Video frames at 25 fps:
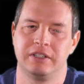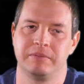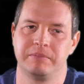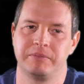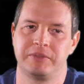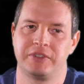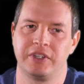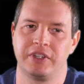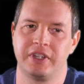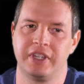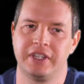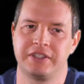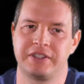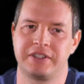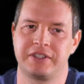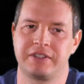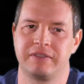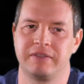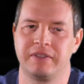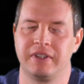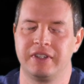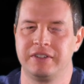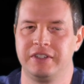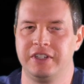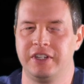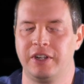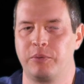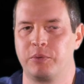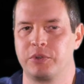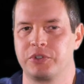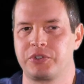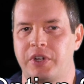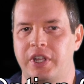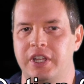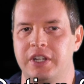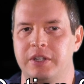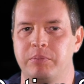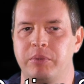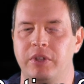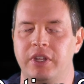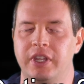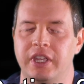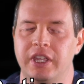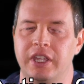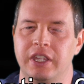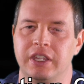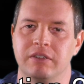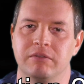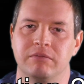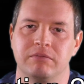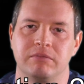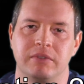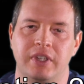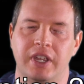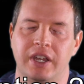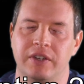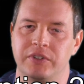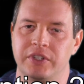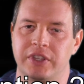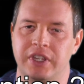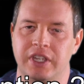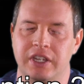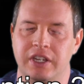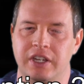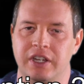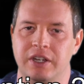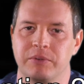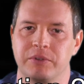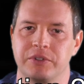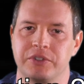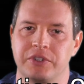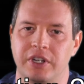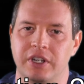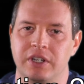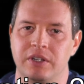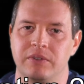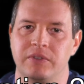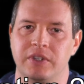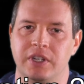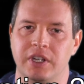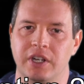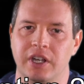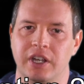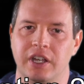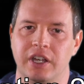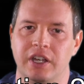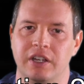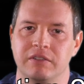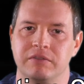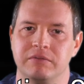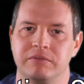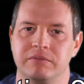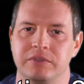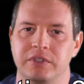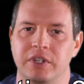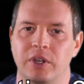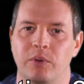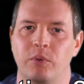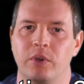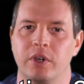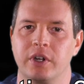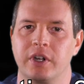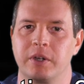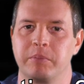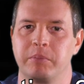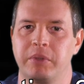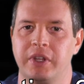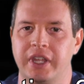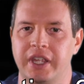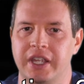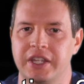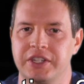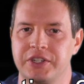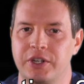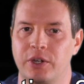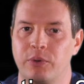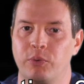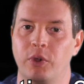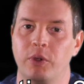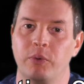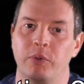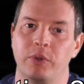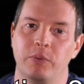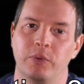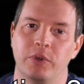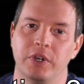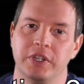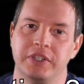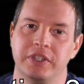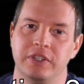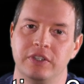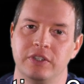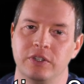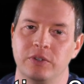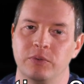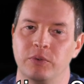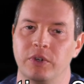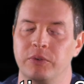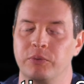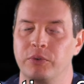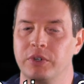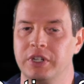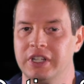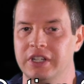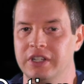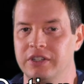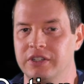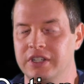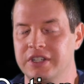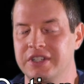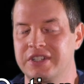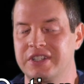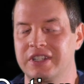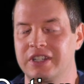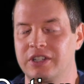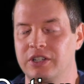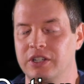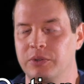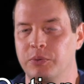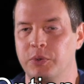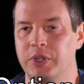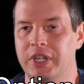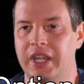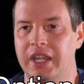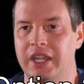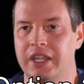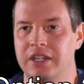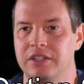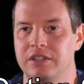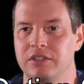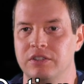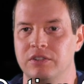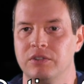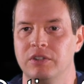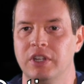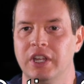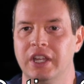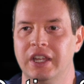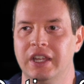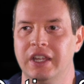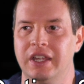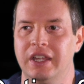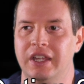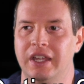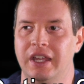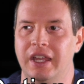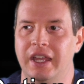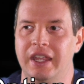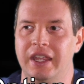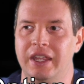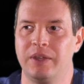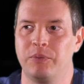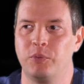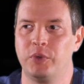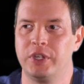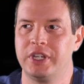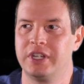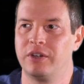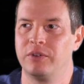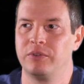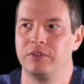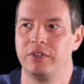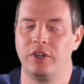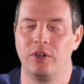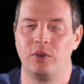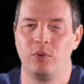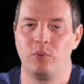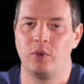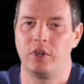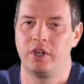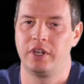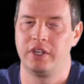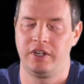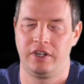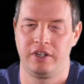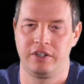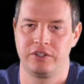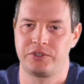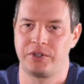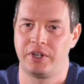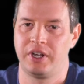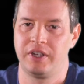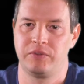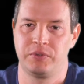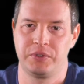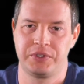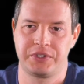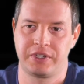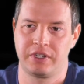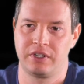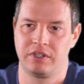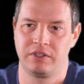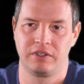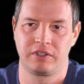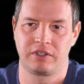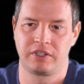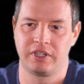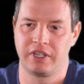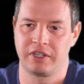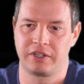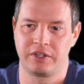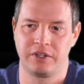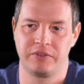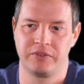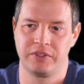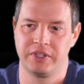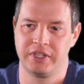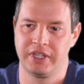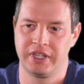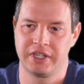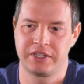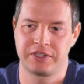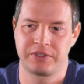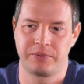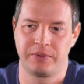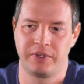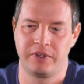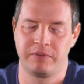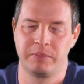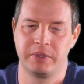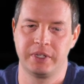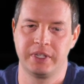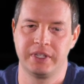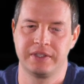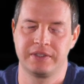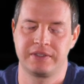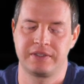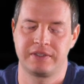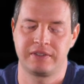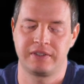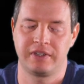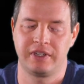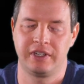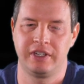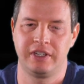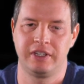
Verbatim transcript: So that's, you know, we're trying to play everything here. We're trying to figure out, you know, what our plans are, what we want to do, what realistically we can do, and we don't know what our travel is going to look like over the next 12 months.